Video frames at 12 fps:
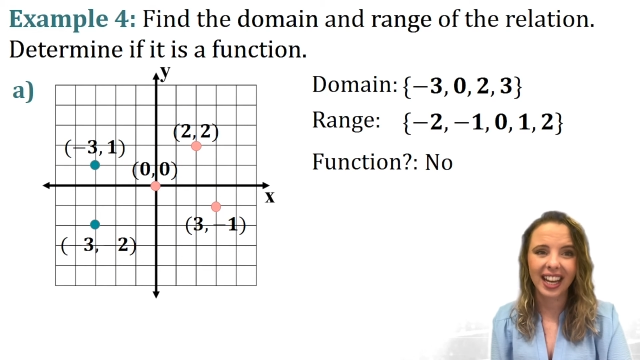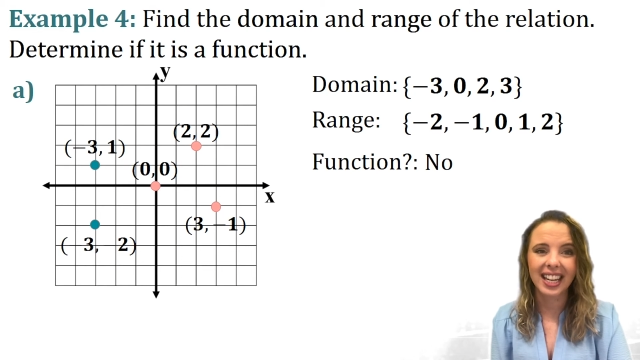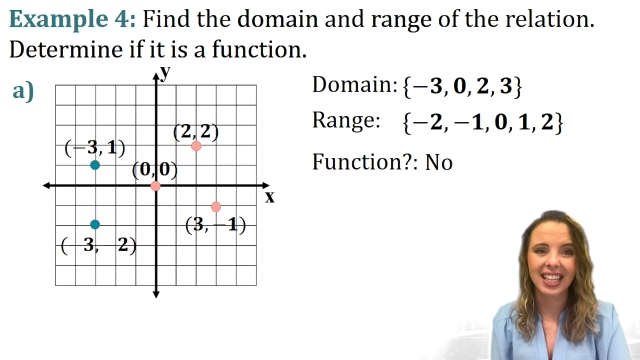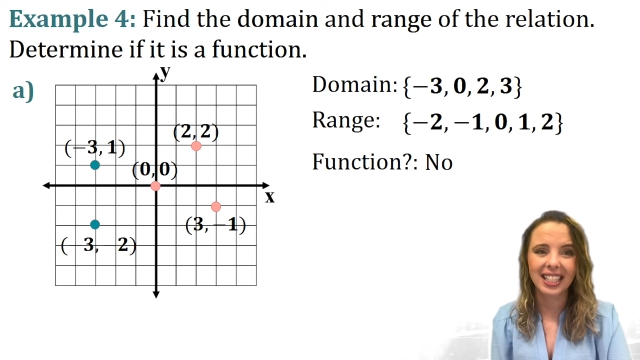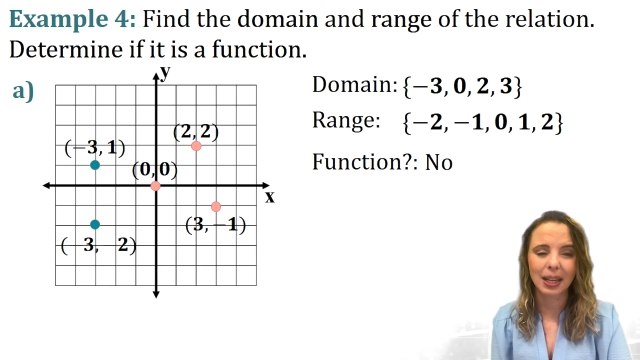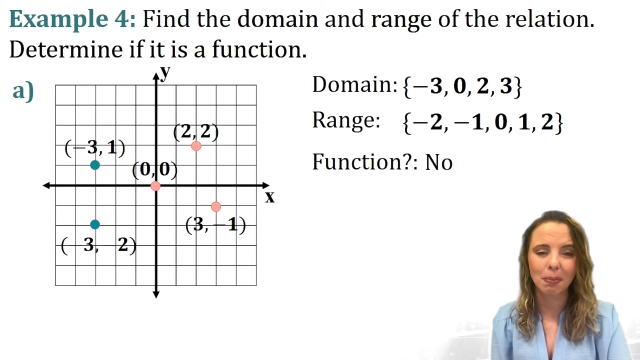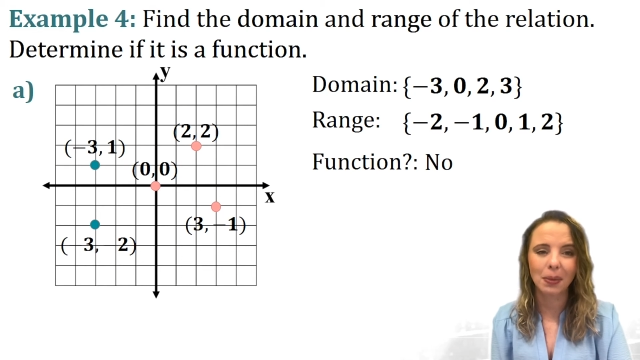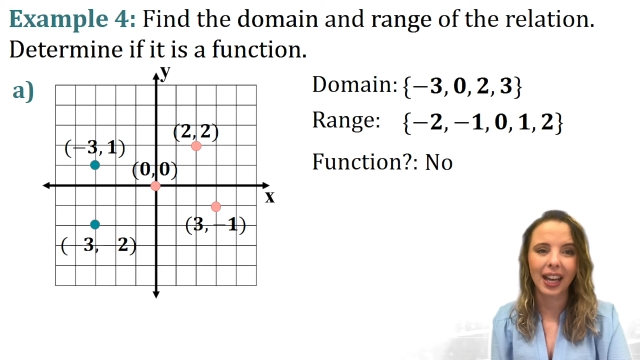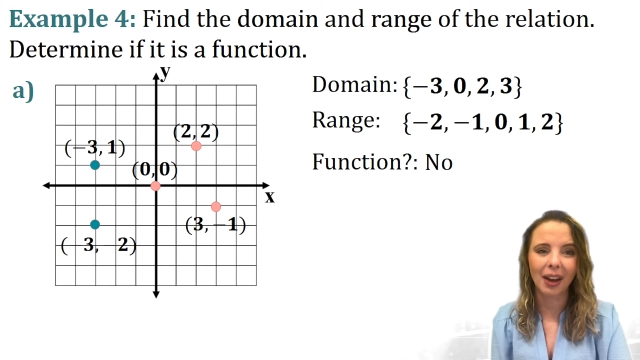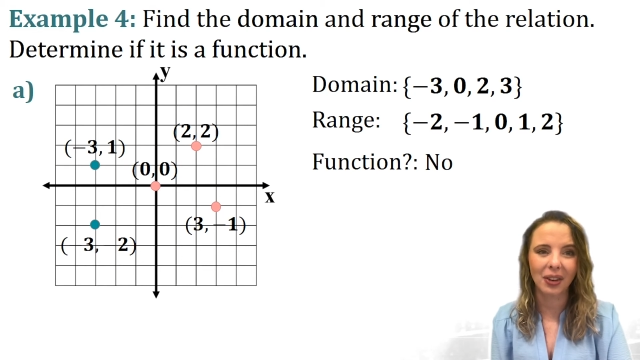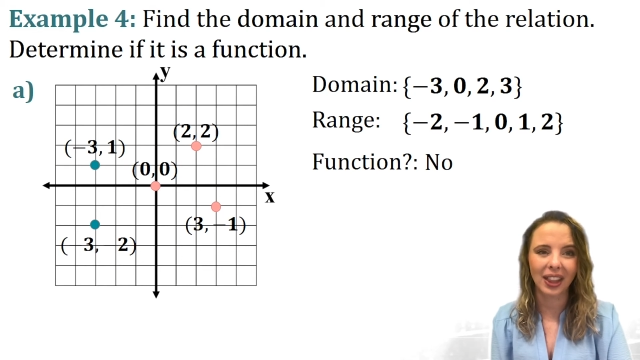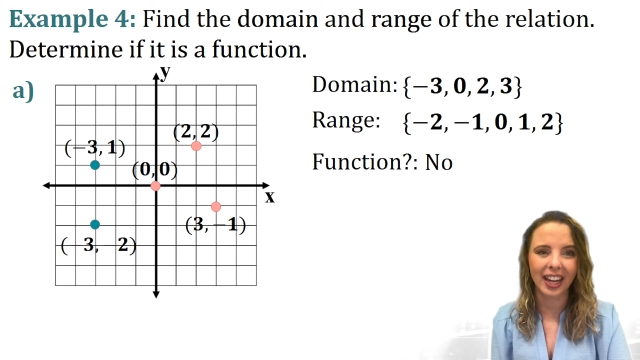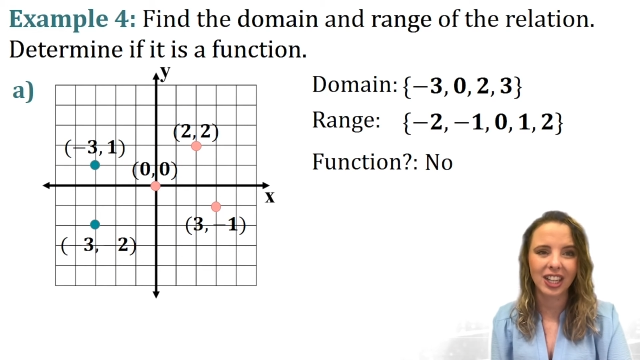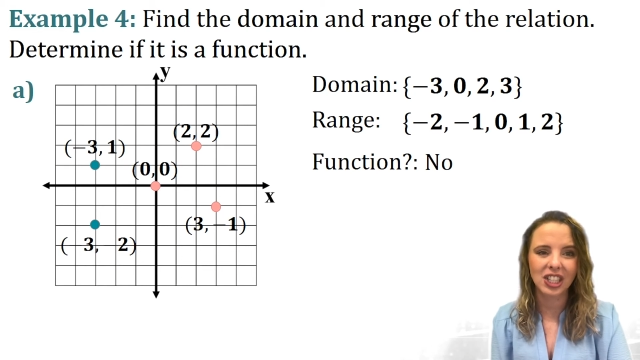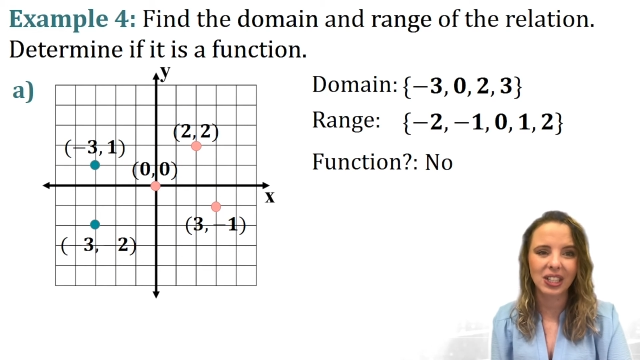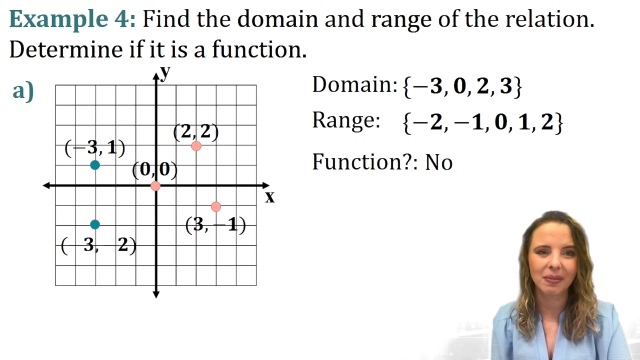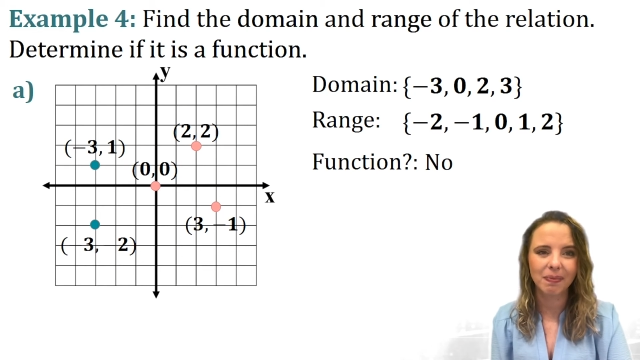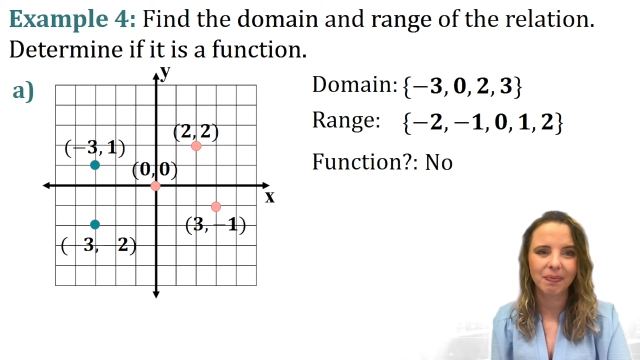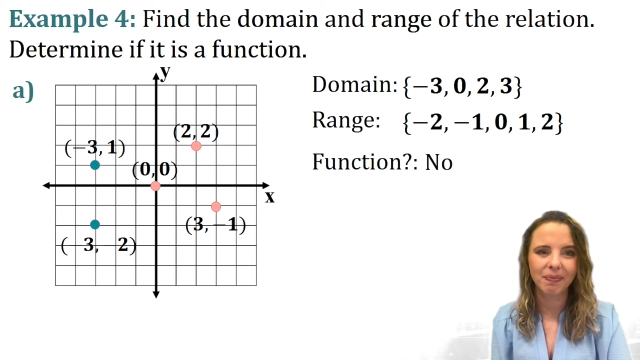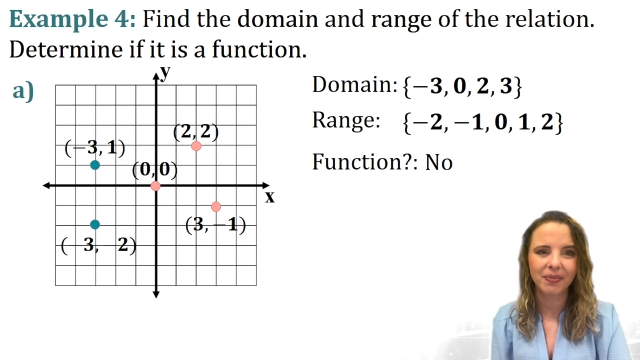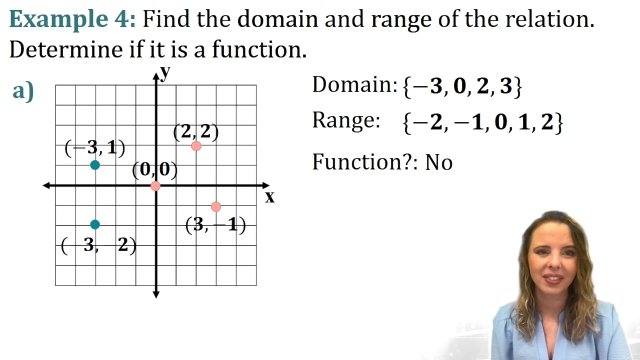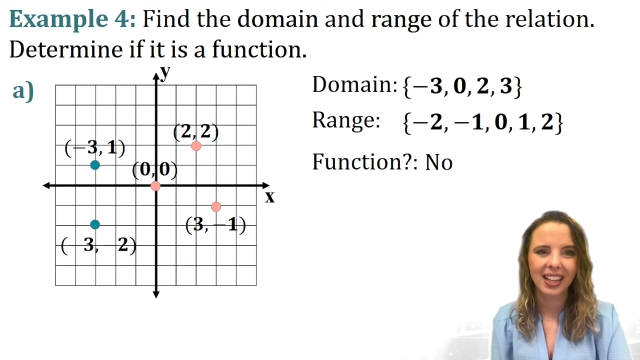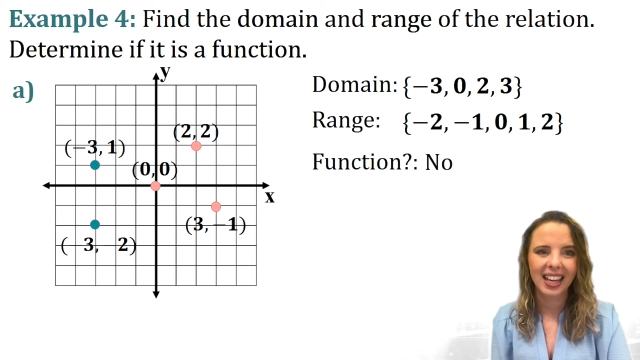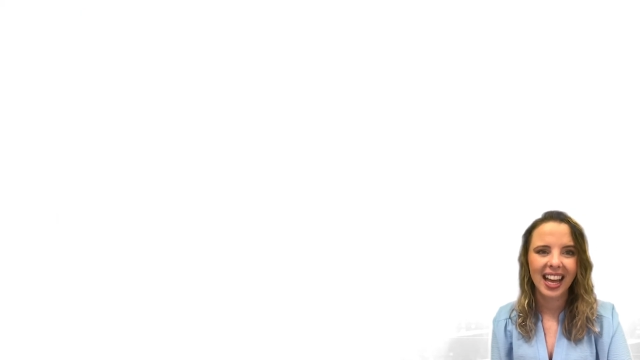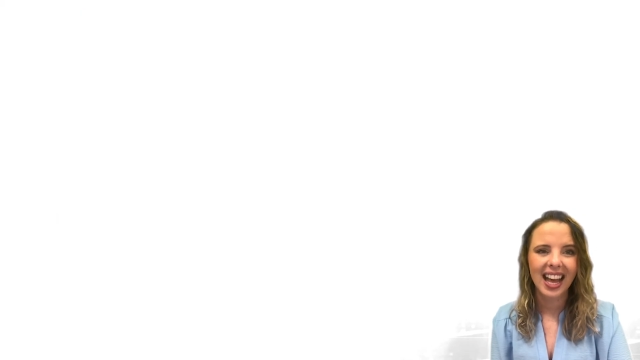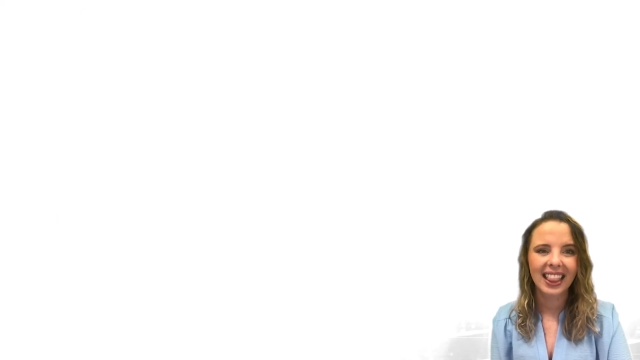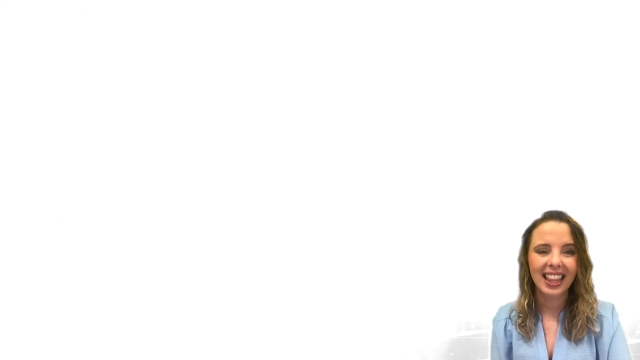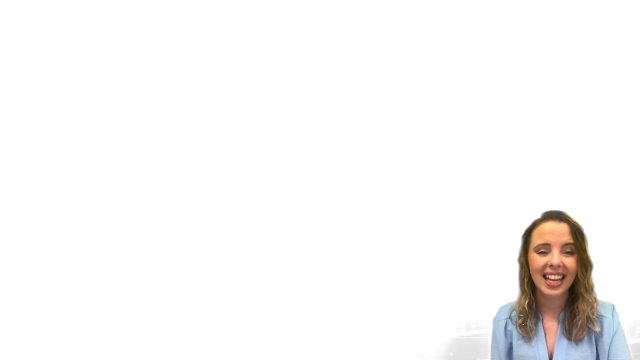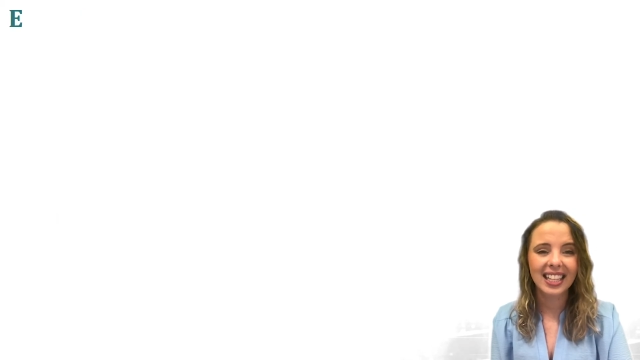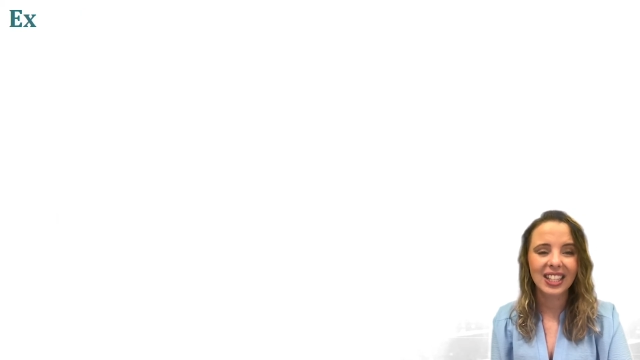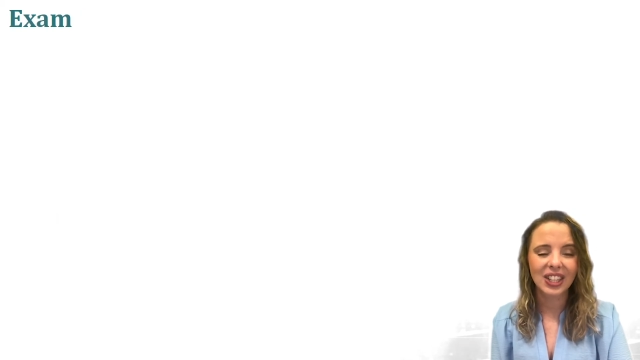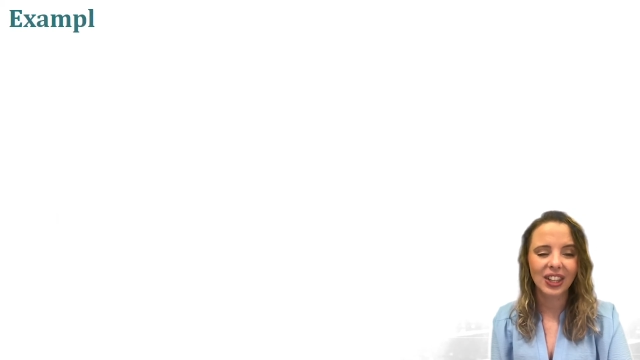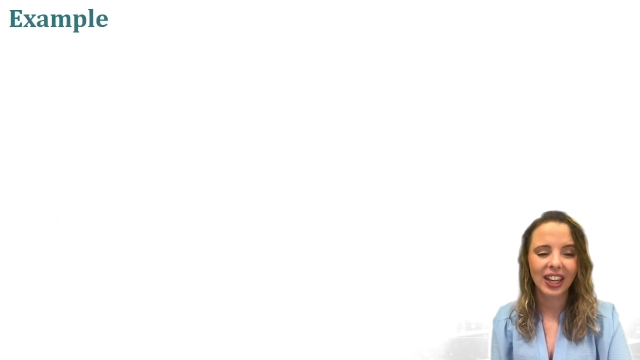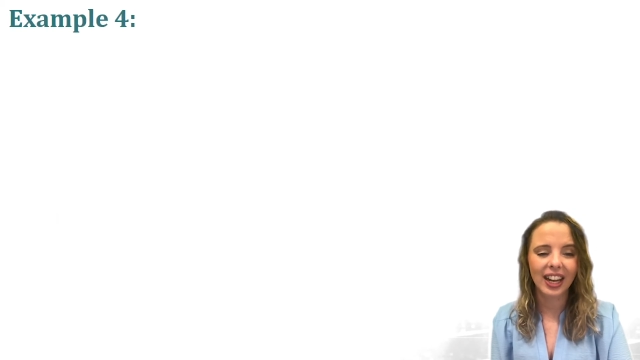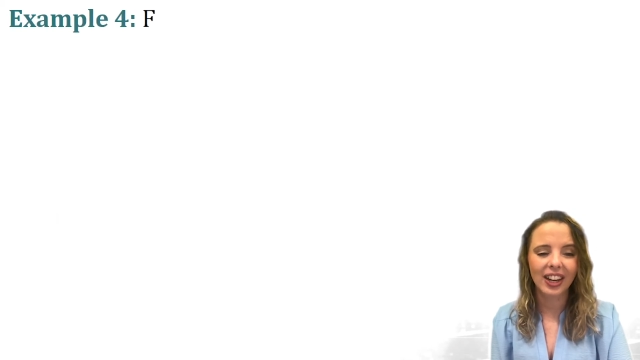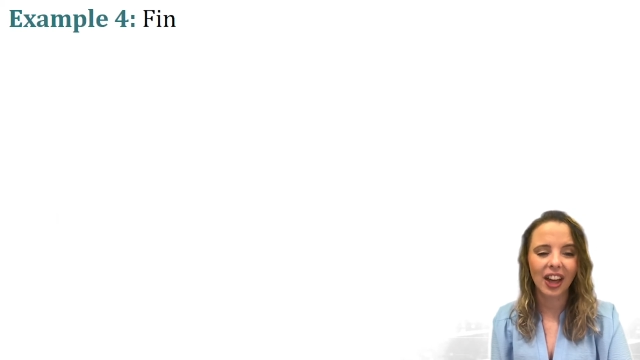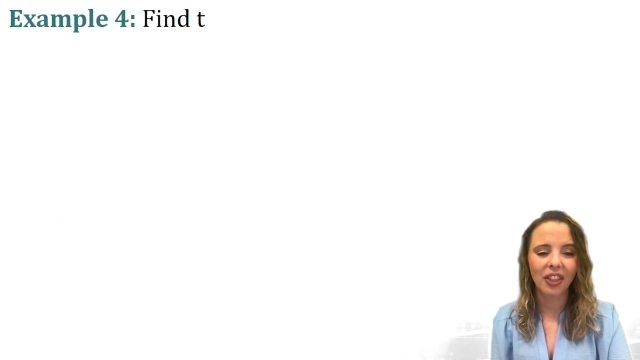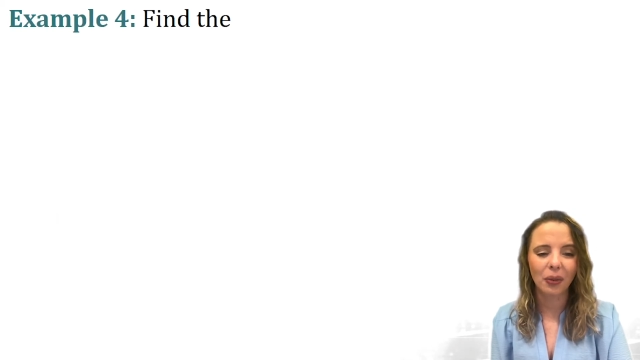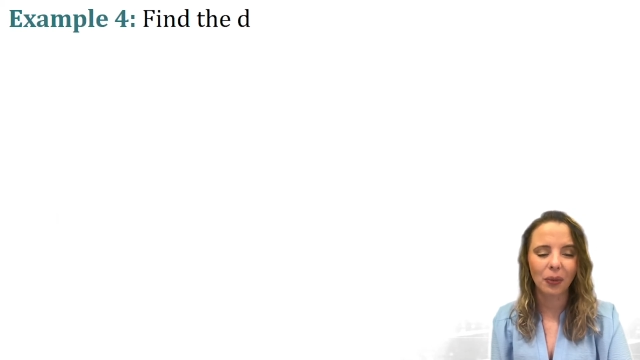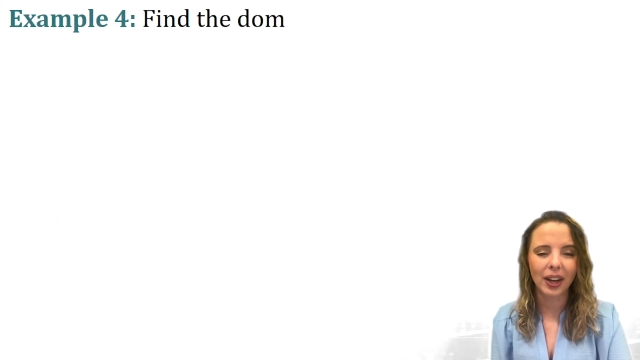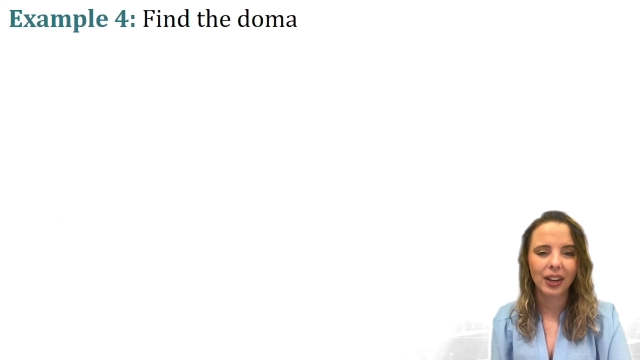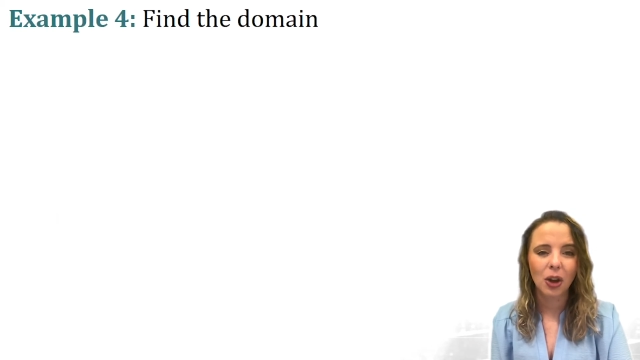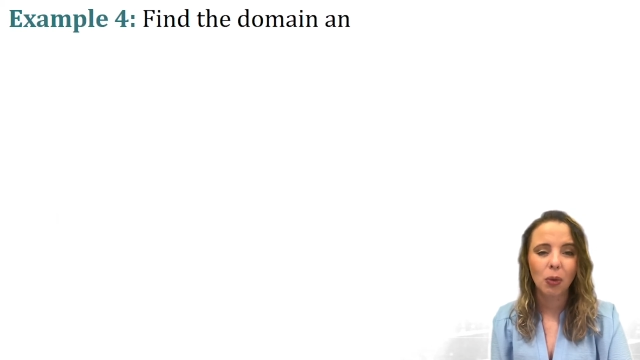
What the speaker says: It is simply a relation. Let's look at another one